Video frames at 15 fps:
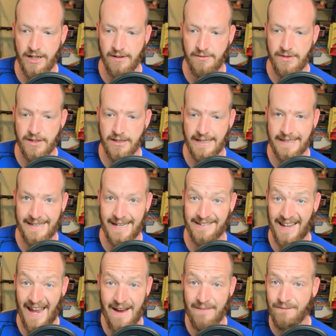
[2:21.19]
I feel like that's
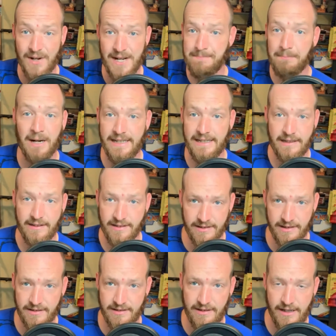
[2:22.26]
everybody's
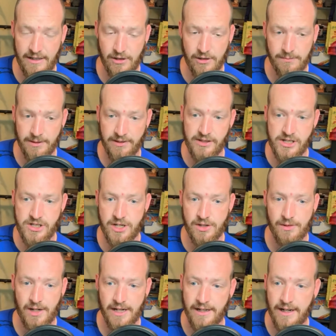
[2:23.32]
standard position
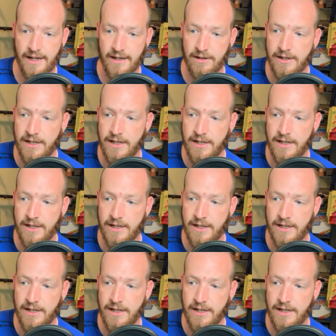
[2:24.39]
right now.